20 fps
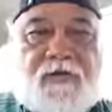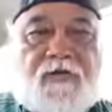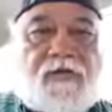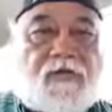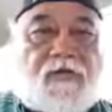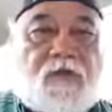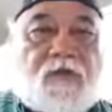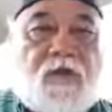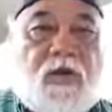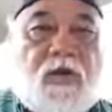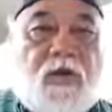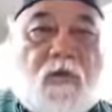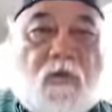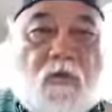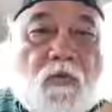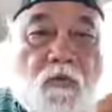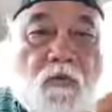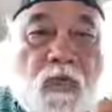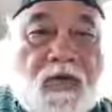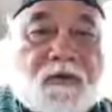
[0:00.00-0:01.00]
to
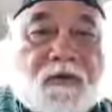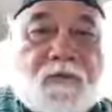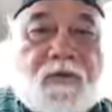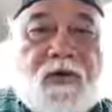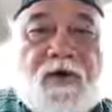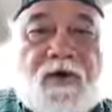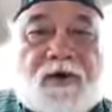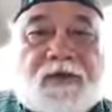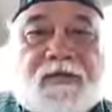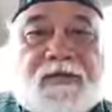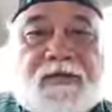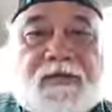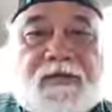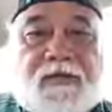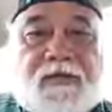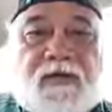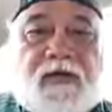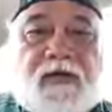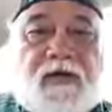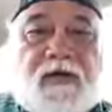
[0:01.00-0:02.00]
1 part
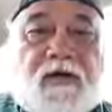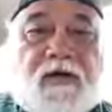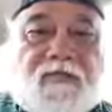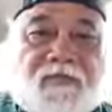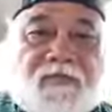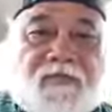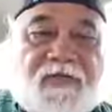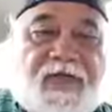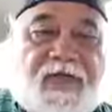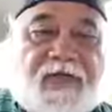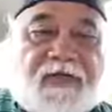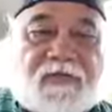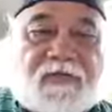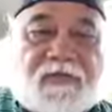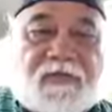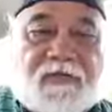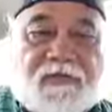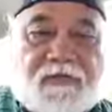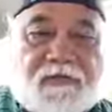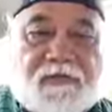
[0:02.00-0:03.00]
of that
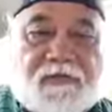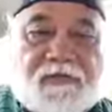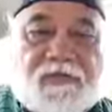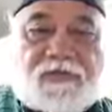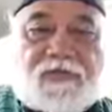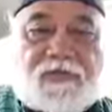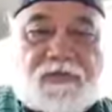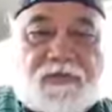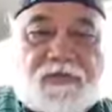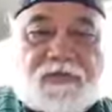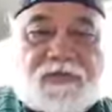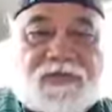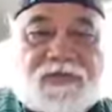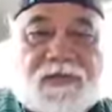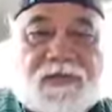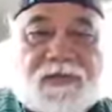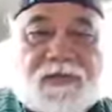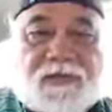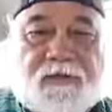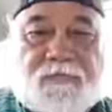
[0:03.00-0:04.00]

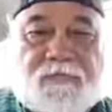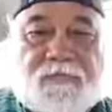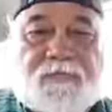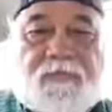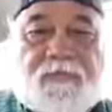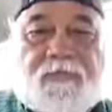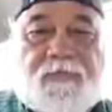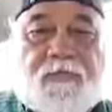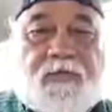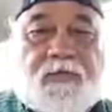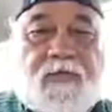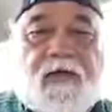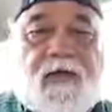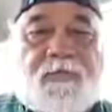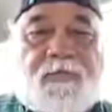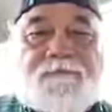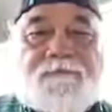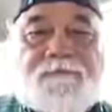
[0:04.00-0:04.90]
solution. Yeah.